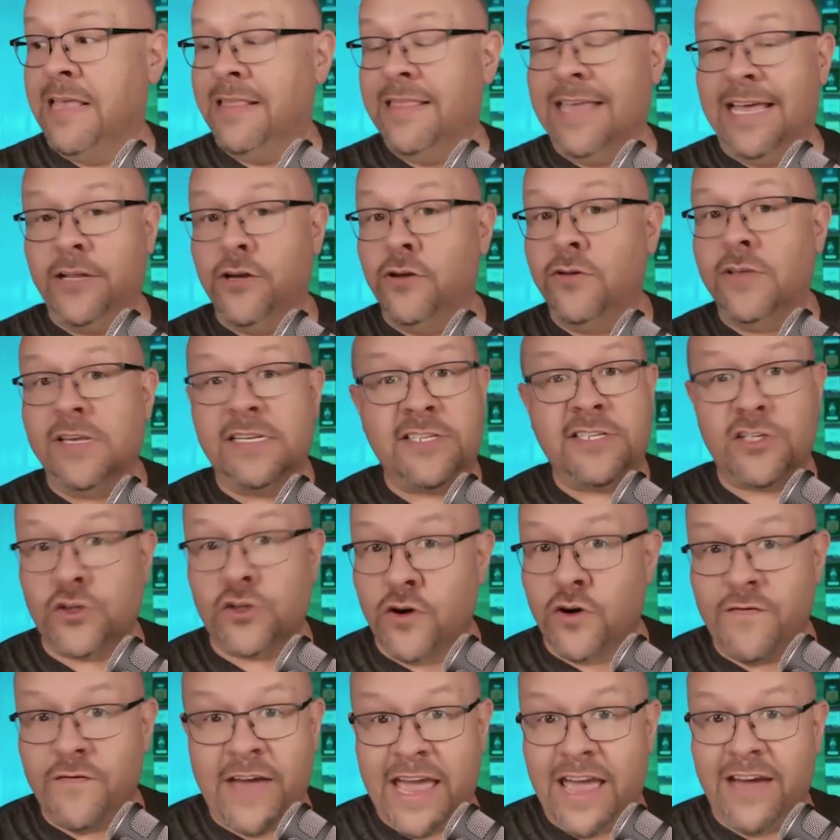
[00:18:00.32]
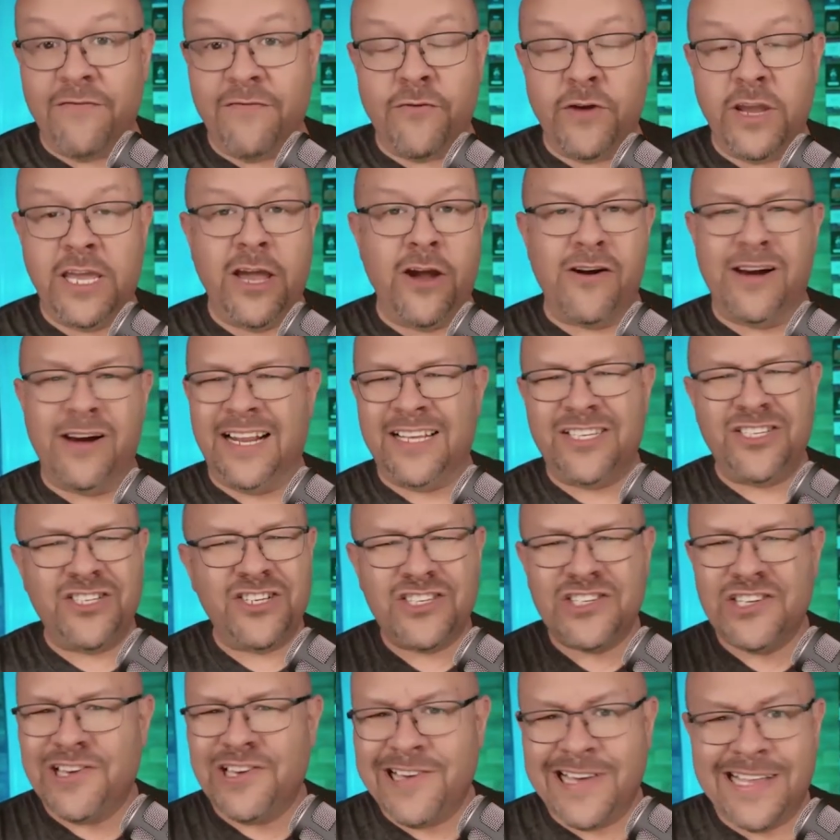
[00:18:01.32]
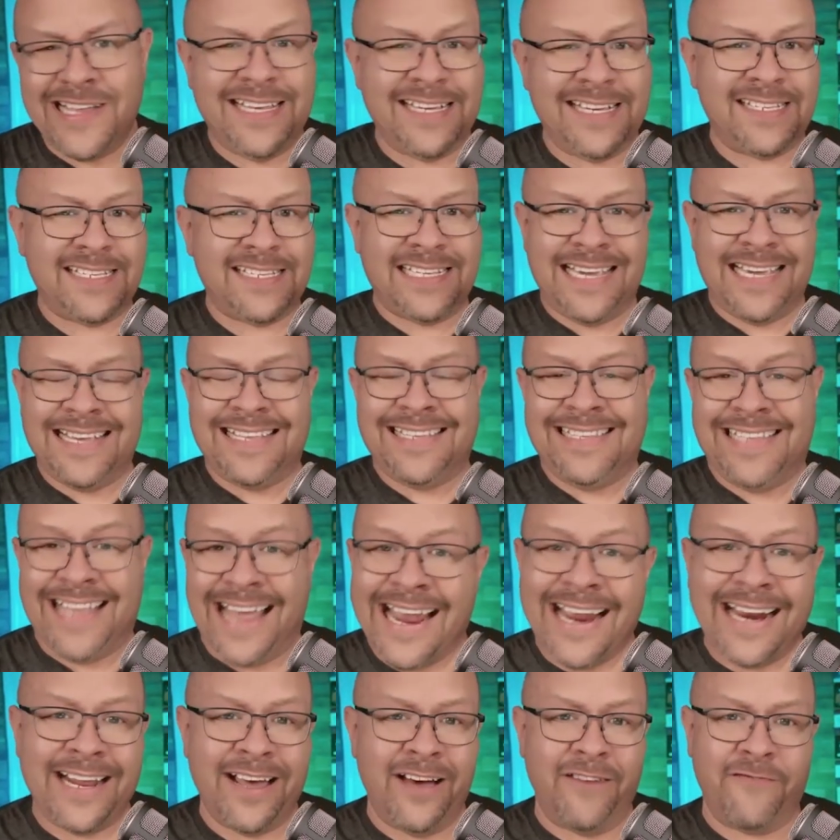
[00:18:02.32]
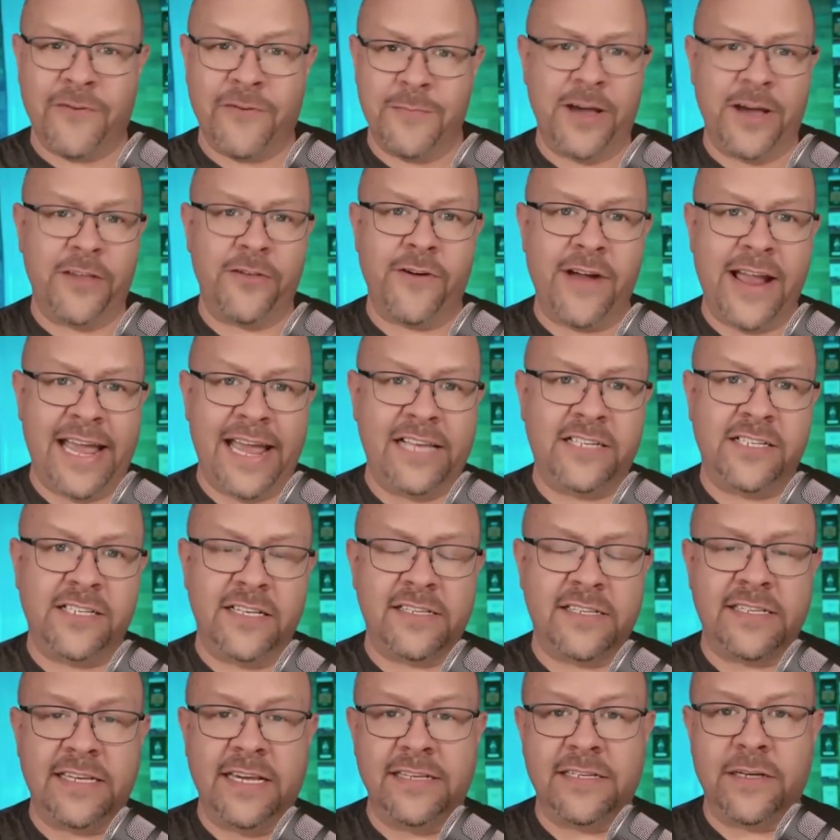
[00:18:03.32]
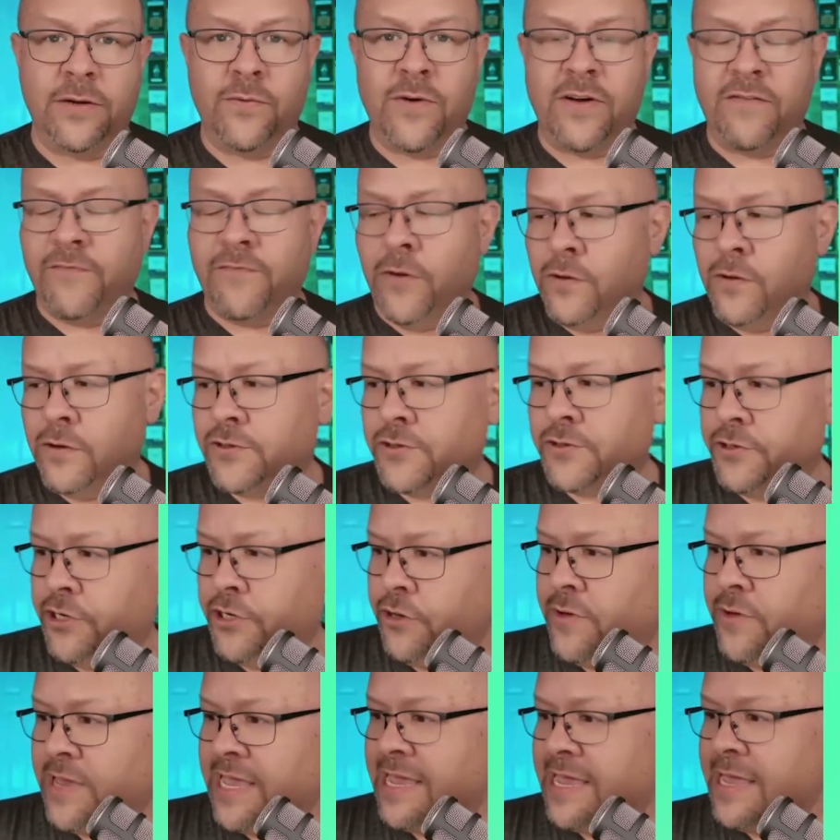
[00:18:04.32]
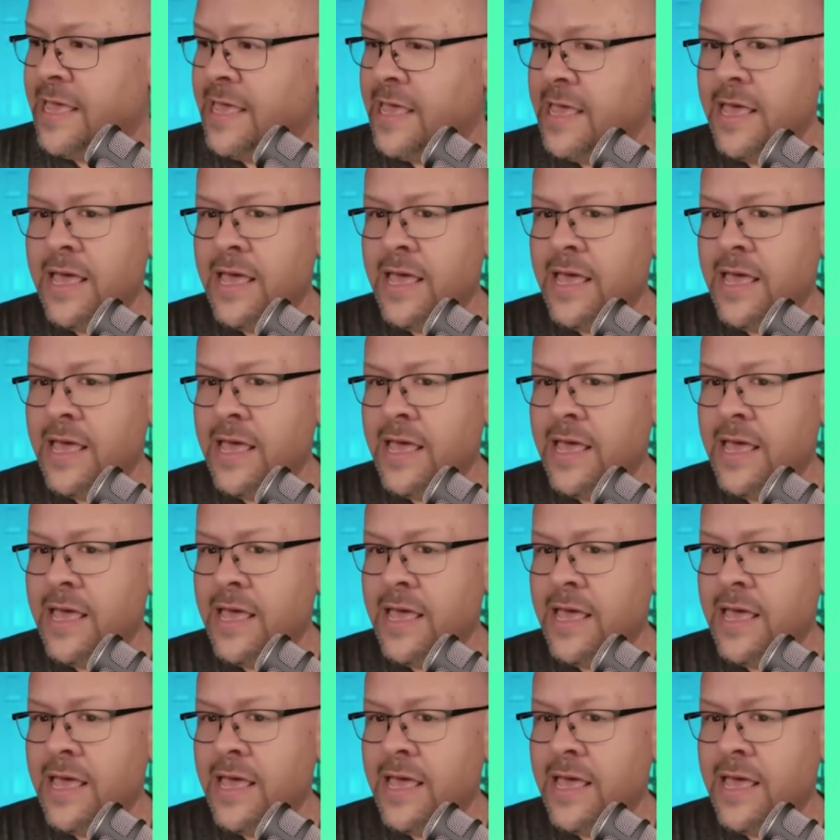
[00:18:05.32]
they do this survey every year, and it's just good to see data from other agencies and what folks are doing.